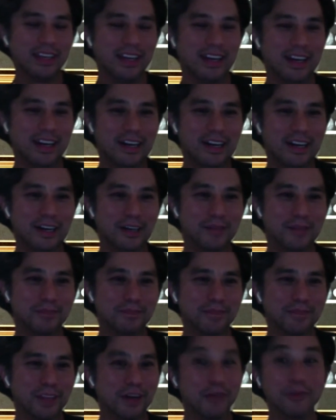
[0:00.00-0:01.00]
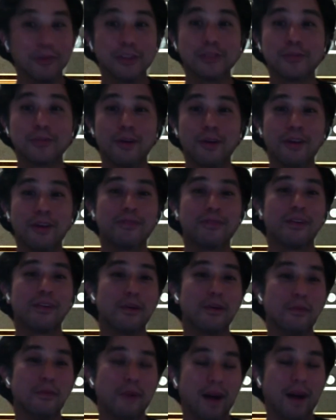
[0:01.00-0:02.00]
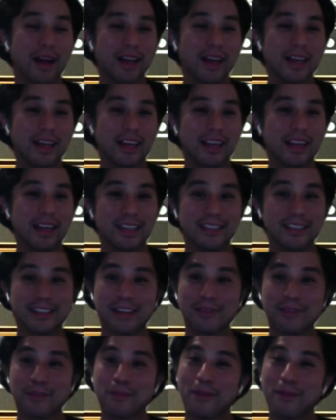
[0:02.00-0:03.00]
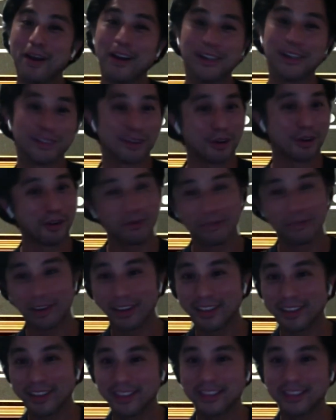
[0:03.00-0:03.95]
Um, you know, this one friend of mine uh, doesn't have to marry his girlfriend.